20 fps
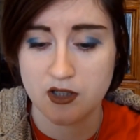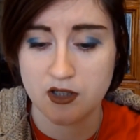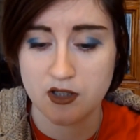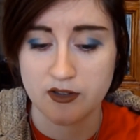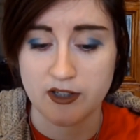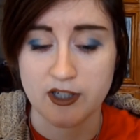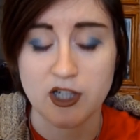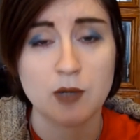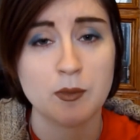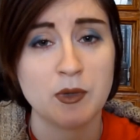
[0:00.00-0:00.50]

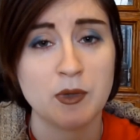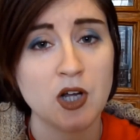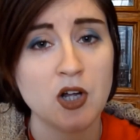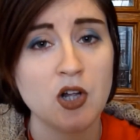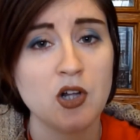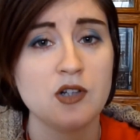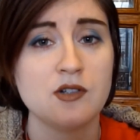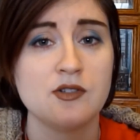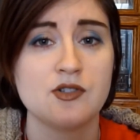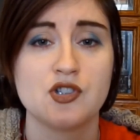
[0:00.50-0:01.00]
they come in
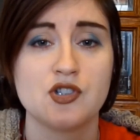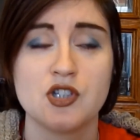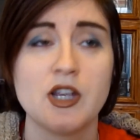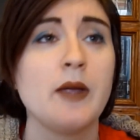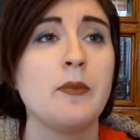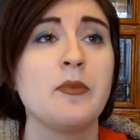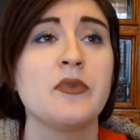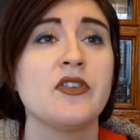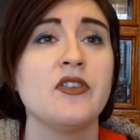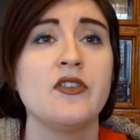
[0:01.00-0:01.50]
all
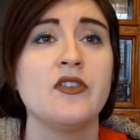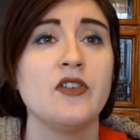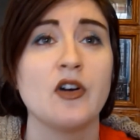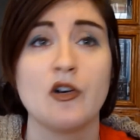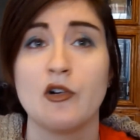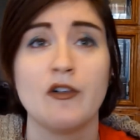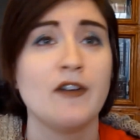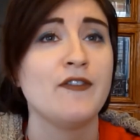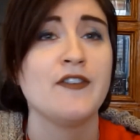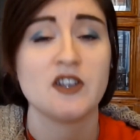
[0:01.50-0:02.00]
shapes and
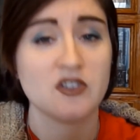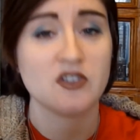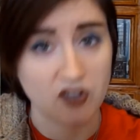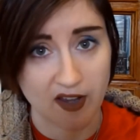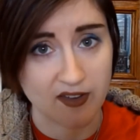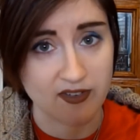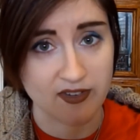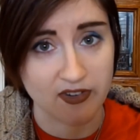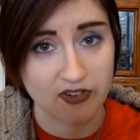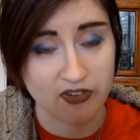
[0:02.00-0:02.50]
horrific
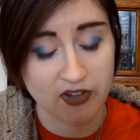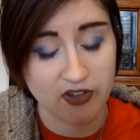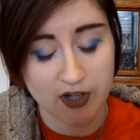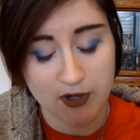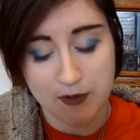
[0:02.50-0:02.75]
sizes.